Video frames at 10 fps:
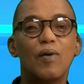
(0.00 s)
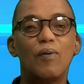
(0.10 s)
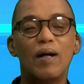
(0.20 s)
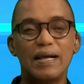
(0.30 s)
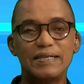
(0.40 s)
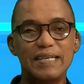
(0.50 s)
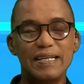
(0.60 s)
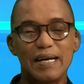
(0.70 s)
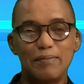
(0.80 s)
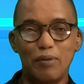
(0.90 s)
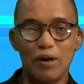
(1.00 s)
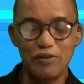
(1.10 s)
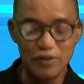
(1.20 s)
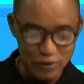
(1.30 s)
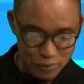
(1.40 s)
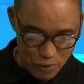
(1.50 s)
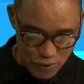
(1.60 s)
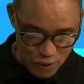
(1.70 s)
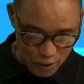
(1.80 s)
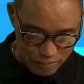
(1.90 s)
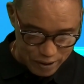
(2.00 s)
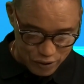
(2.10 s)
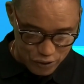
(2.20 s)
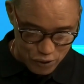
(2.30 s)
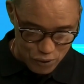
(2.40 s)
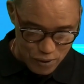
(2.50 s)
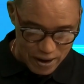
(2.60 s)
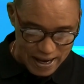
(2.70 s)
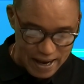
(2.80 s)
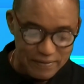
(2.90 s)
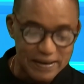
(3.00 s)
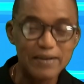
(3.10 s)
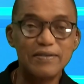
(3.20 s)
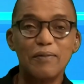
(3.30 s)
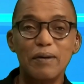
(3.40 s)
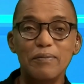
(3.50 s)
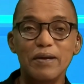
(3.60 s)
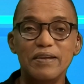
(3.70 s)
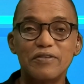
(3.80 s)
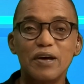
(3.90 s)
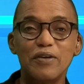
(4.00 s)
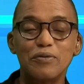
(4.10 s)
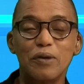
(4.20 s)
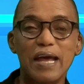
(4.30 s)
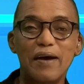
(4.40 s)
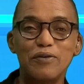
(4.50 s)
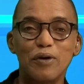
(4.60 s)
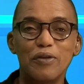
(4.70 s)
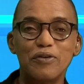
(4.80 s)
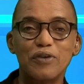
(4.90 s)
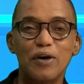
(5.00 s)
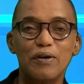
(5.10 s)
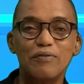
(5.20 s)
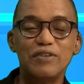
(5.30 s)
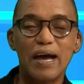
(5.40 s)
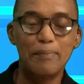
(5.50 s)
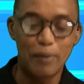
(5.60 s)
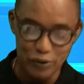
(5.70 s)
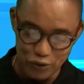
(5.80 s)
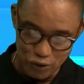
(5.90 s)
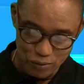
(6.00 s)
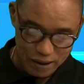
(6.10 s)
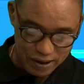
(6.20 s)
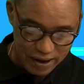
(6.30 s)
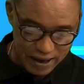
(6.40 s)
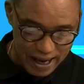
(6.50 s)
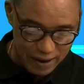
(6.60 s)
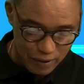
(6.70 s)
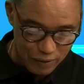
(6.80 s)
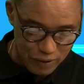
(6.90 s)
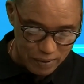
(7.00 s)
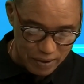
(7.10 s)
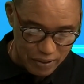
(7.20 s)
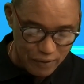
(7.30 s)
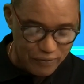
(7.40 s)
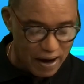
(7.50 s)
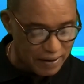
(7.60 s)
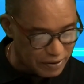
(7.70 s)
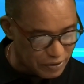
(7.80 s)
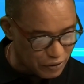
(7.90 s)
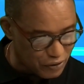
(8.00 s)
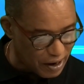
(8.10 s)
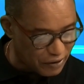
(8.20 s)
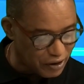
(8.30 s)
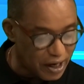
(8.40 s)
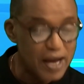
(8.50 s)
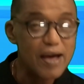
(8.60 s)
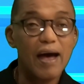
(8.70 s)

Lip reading: Well, I see that bullishness will not be too evident when we discuss with Gary John the start of Jackpot 2, but I can confirm that the 5 is a scratching.